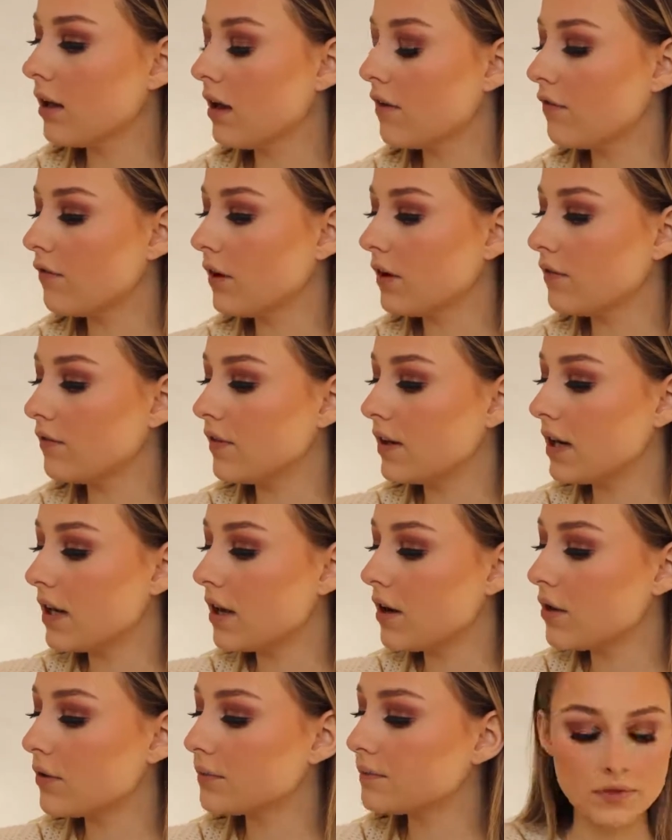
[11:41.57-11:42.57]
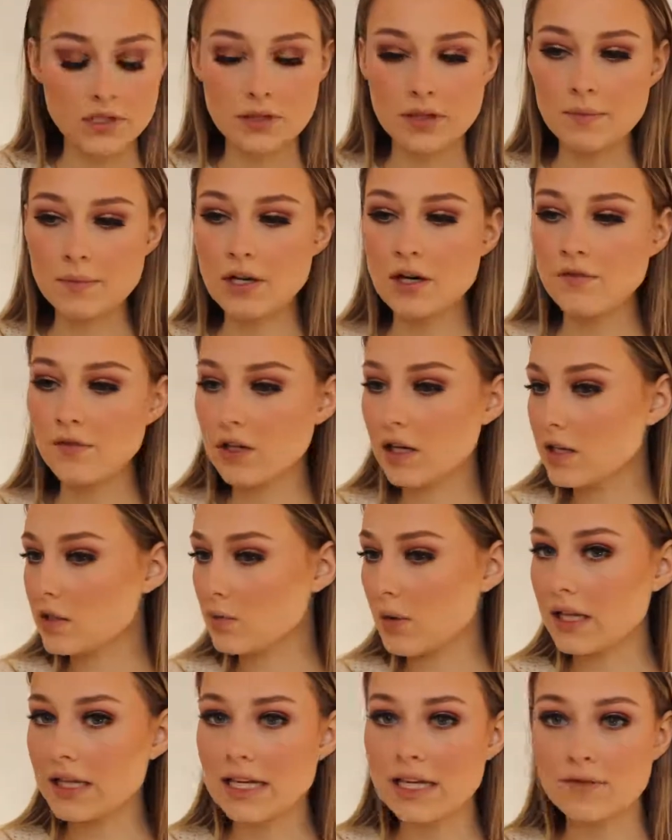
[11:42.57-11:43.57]
a fun video. So let me know if you guys
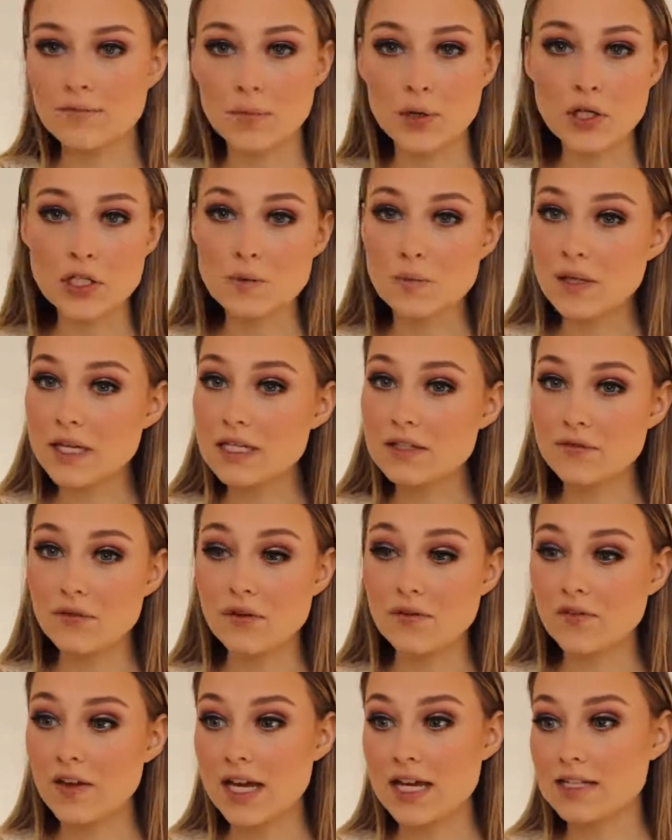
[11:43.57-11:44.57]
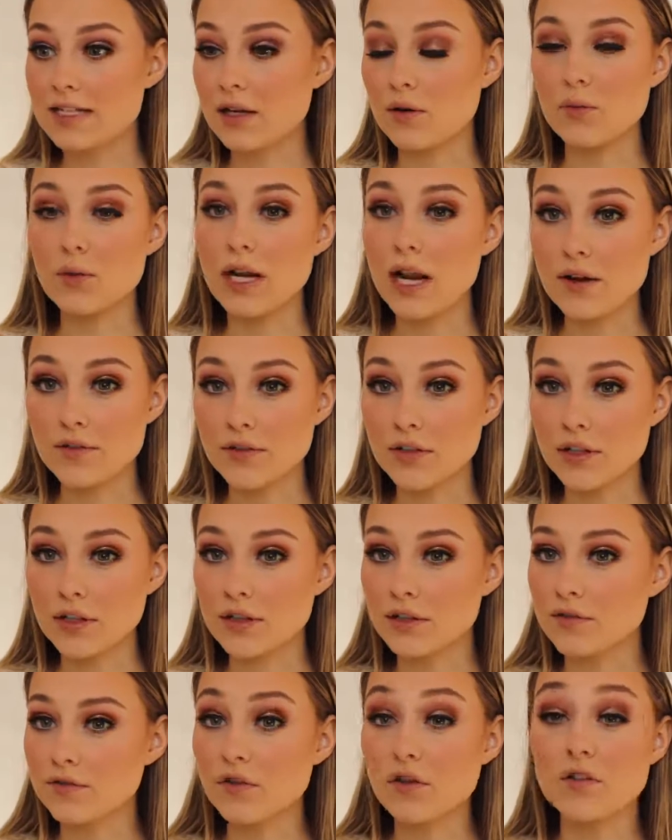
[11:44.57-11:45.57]
want like Burt's Bees full face, like whatever
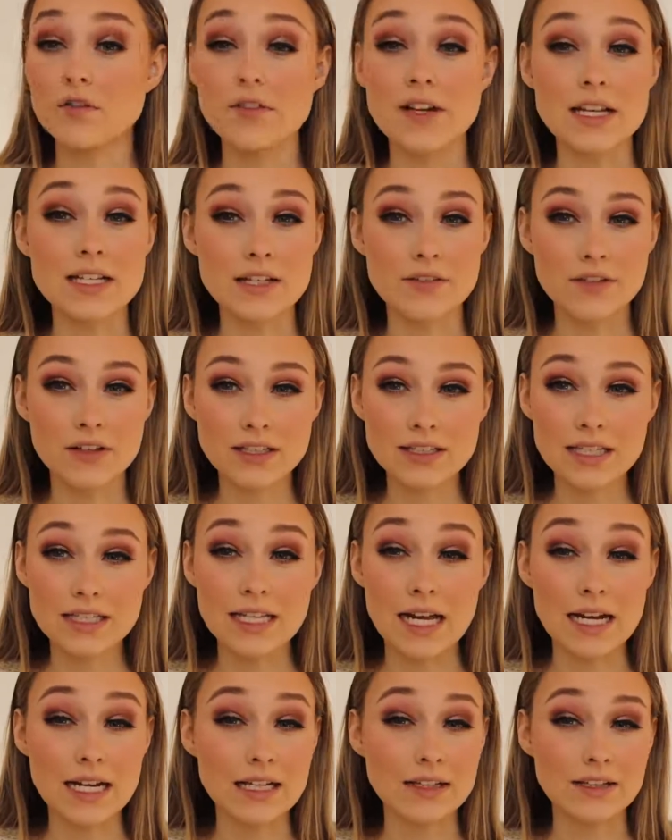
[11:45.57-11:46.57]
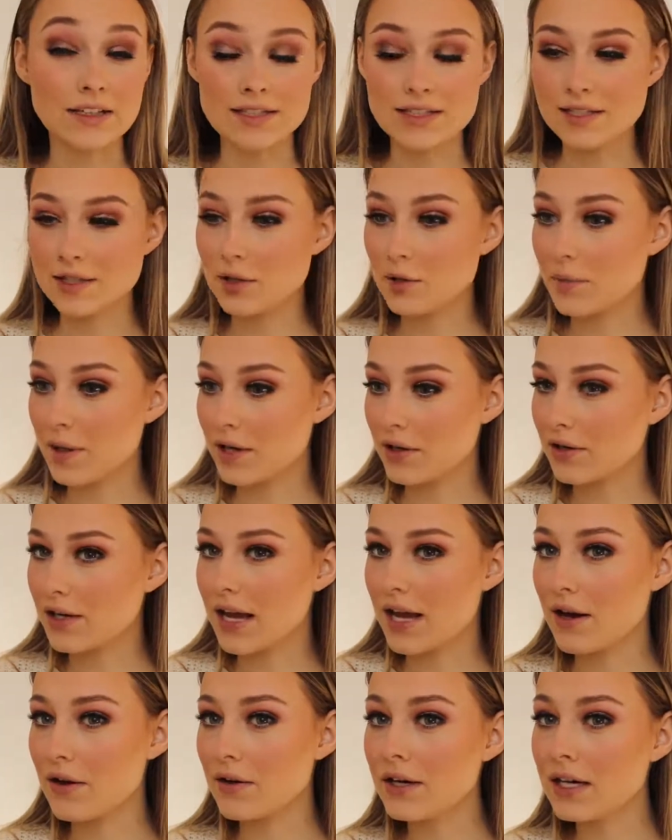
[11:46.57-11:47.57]
full face. I feel like the lighting looks a little better
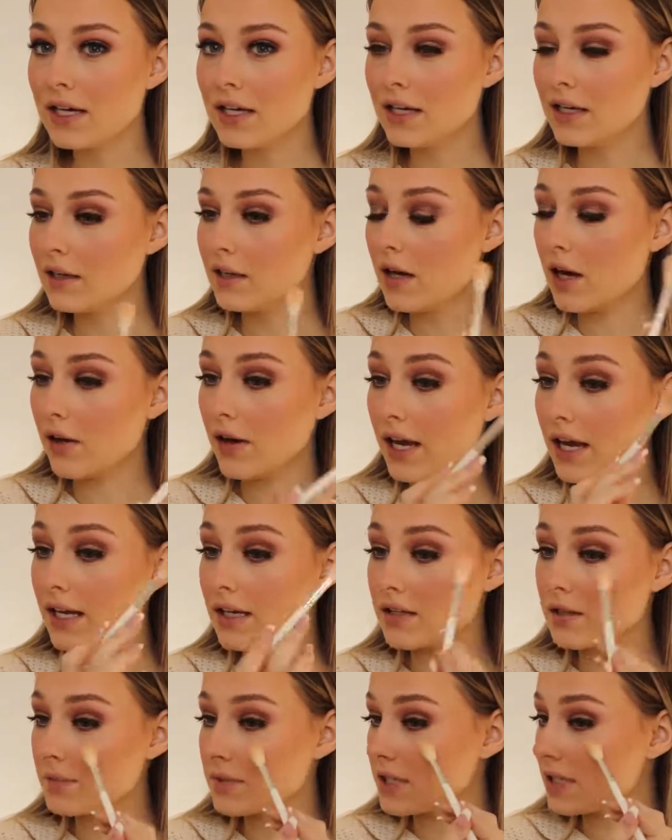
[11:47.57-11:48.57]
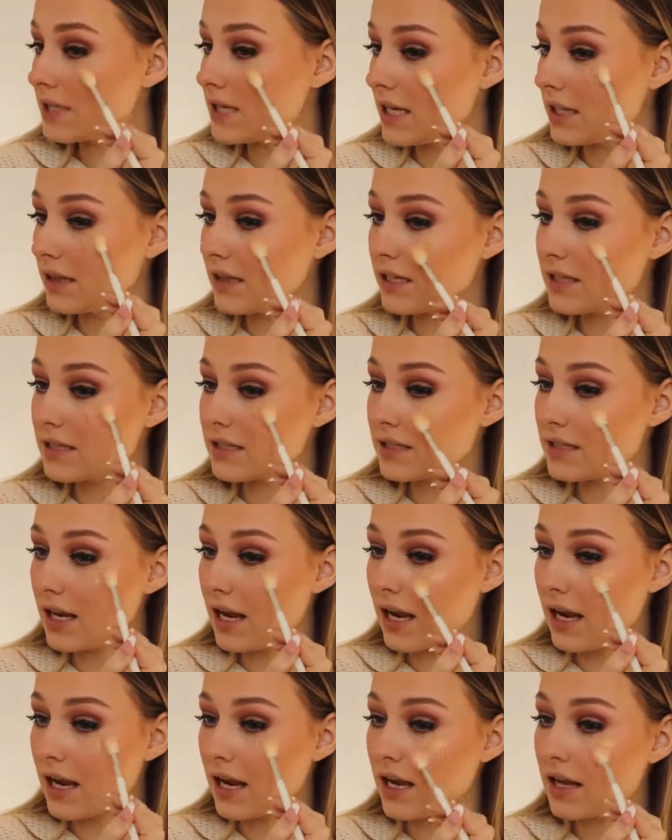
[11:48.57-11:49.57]
now. Okay, so I'm just going to take this
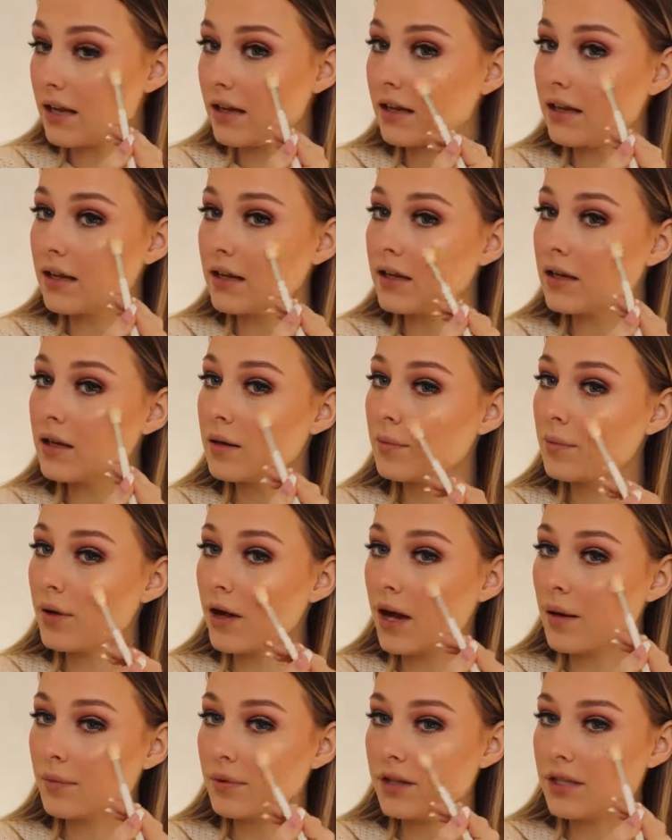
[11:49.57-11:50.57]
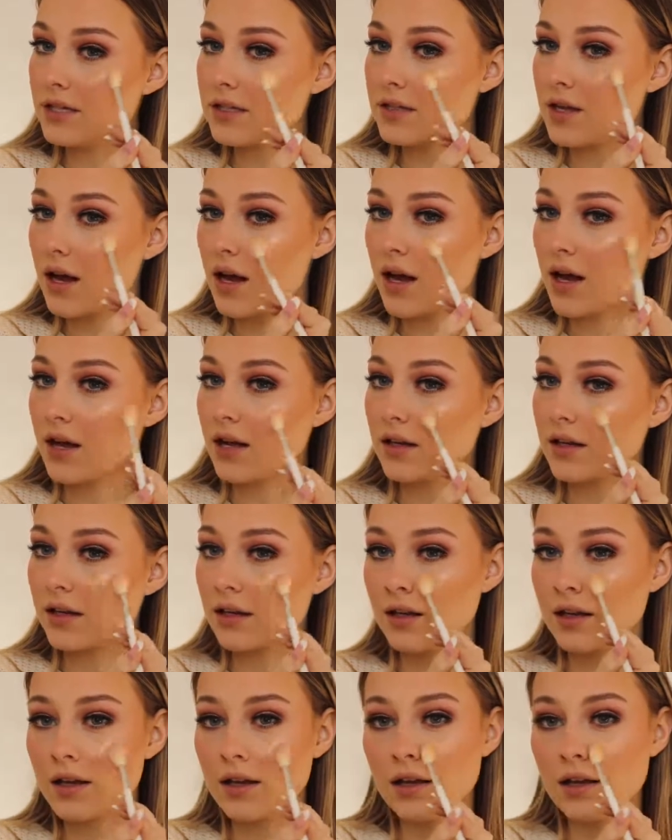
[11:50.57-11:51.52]
and pop this on